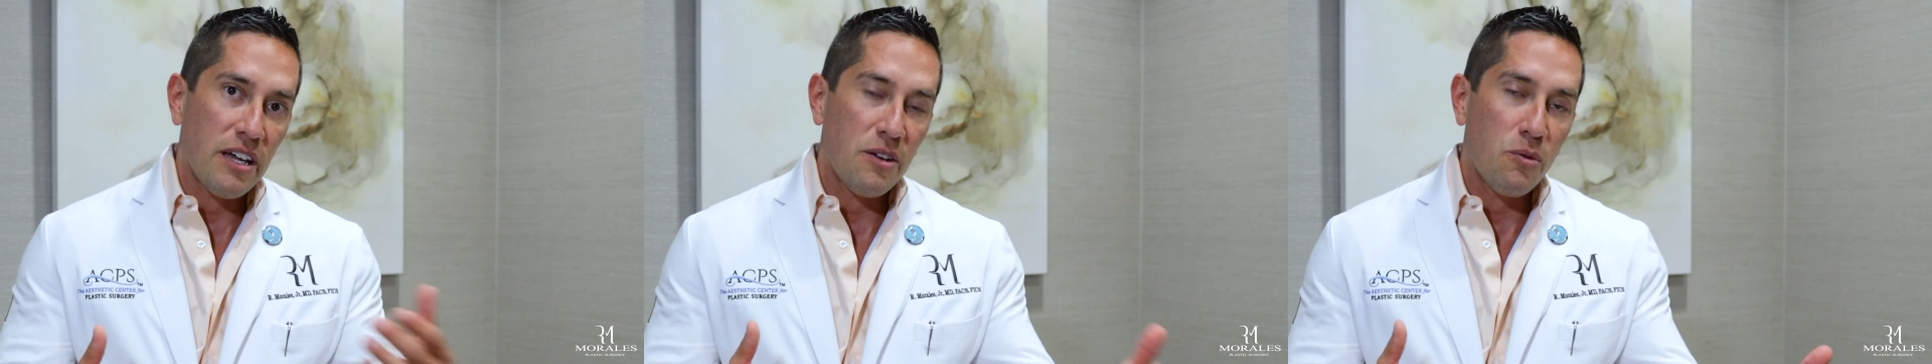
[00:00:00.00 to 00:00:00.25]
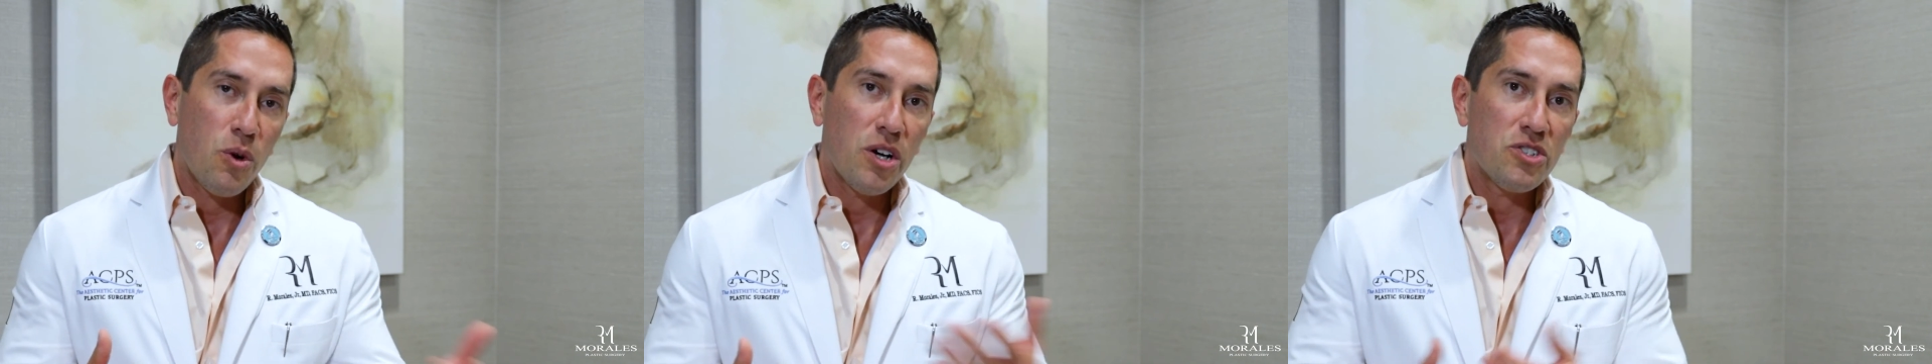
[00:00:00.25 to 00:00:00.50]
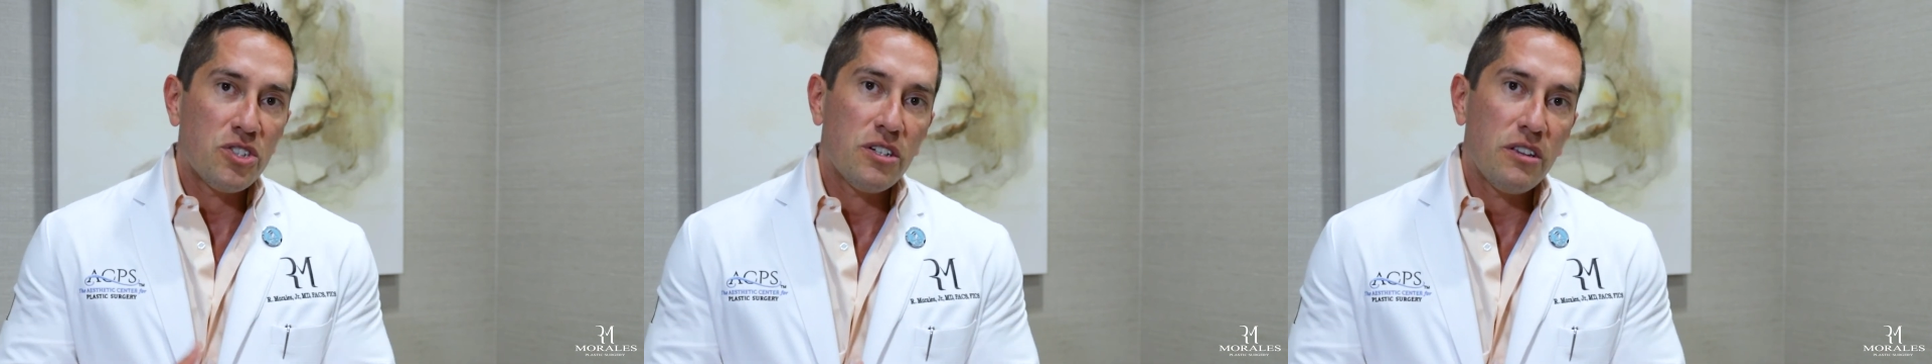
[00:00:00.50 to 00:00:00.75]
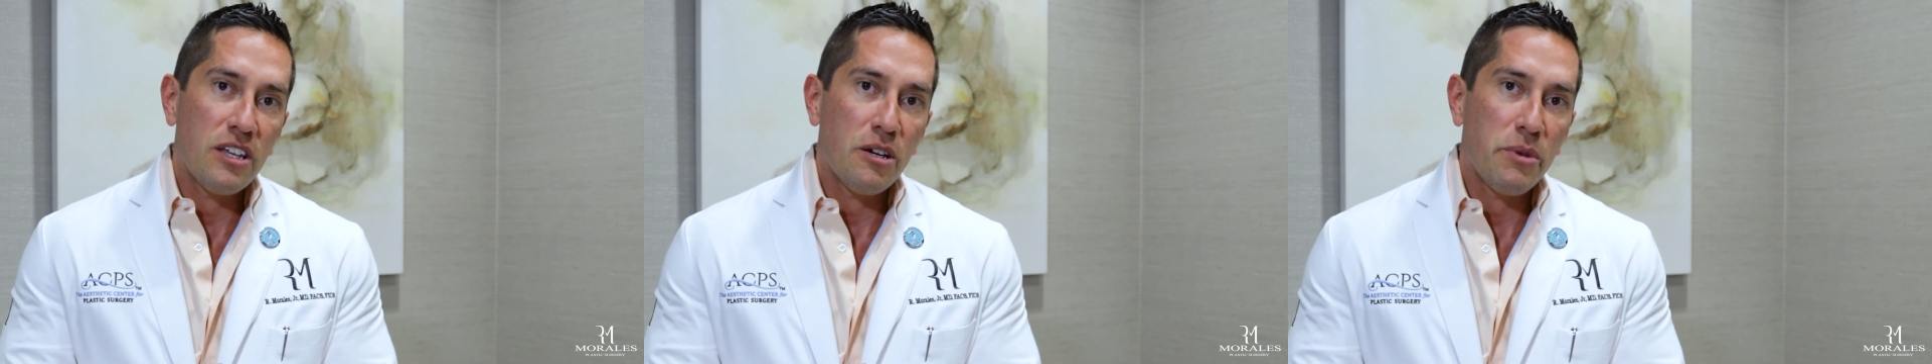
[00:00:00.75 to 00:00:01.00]
and watch
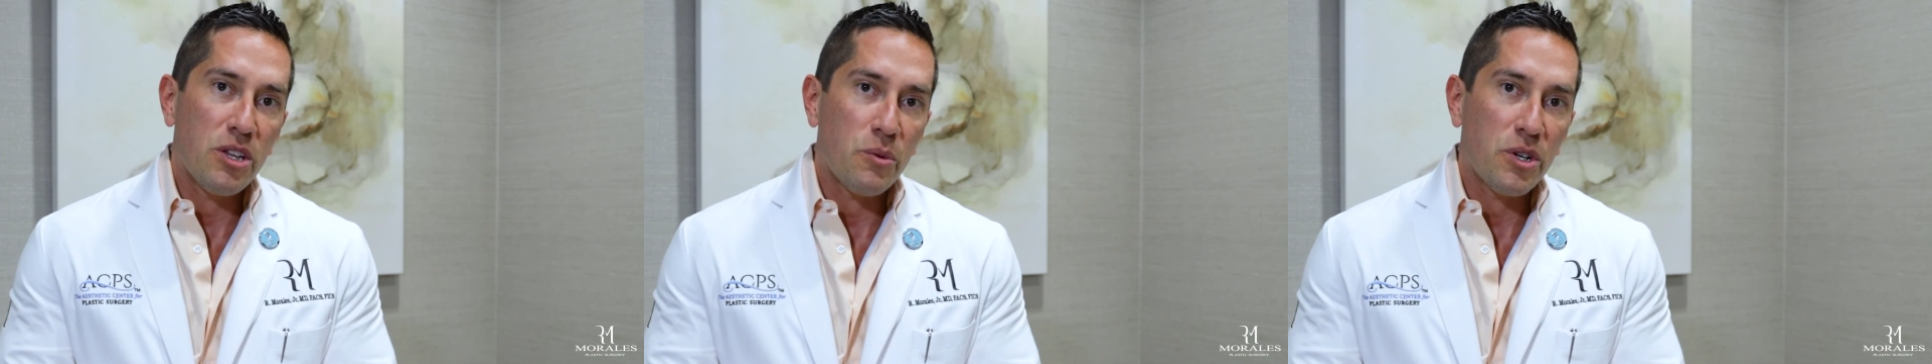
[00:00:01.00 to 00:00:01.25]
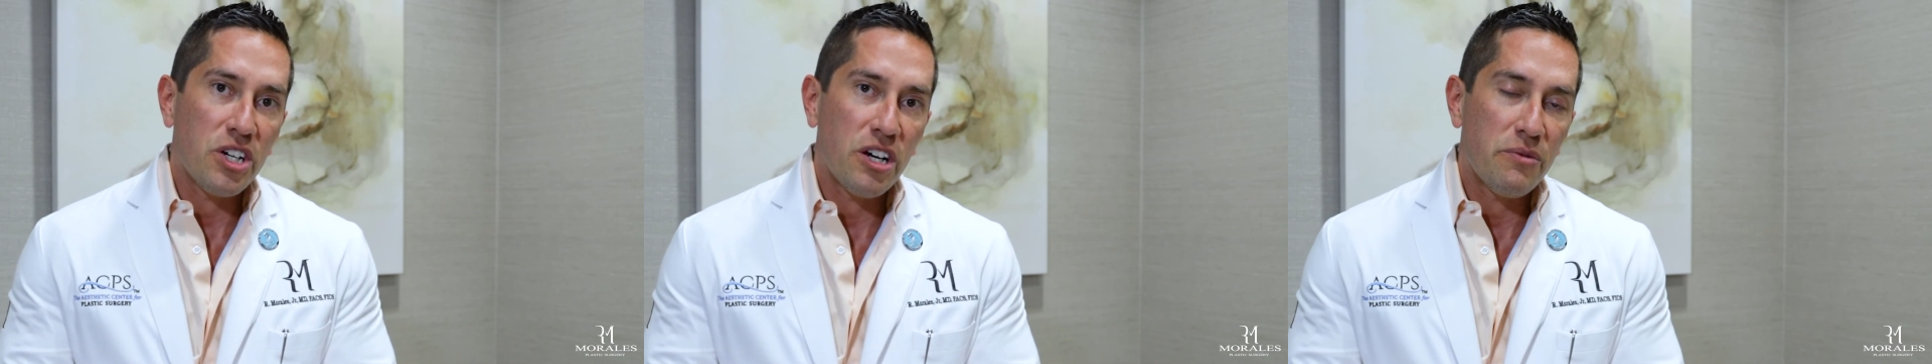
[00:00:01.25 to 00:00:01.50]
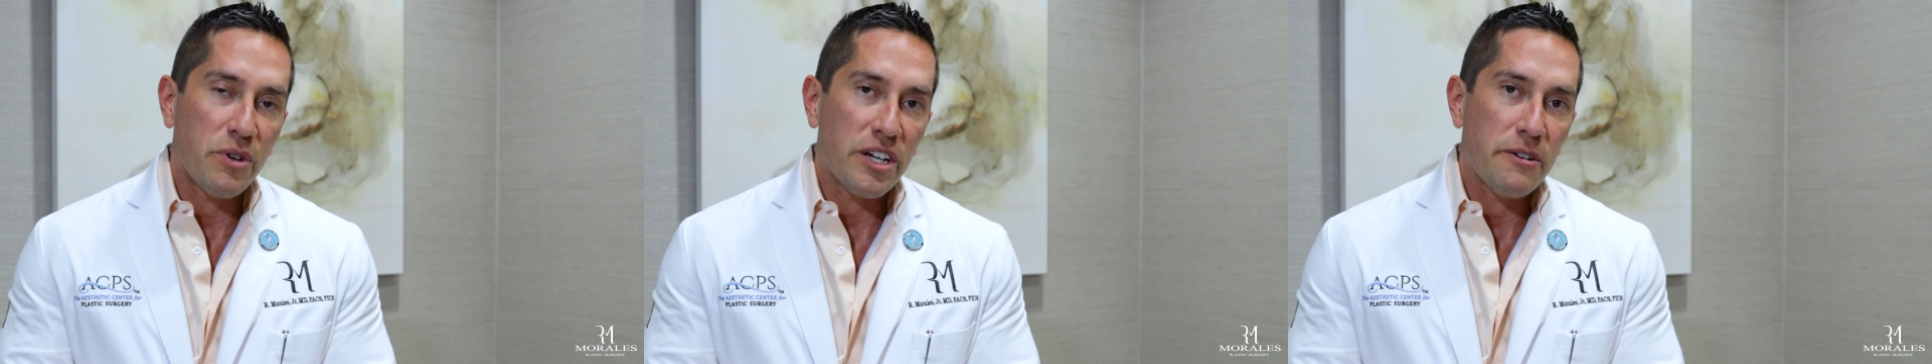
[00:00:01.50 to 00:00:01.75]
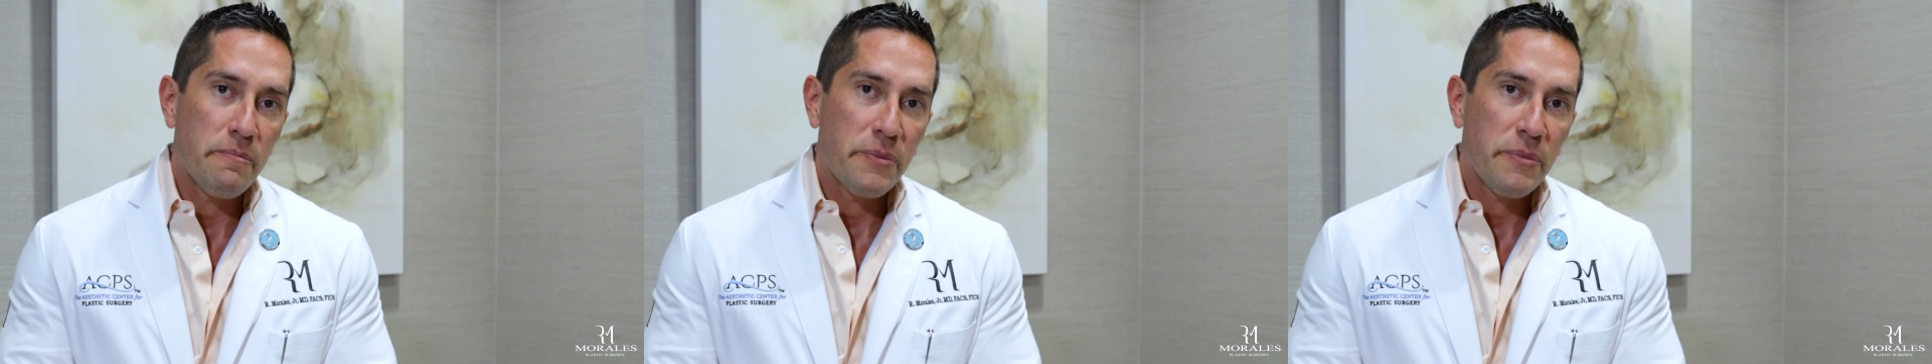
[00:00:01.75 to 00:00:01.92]
them in the recovery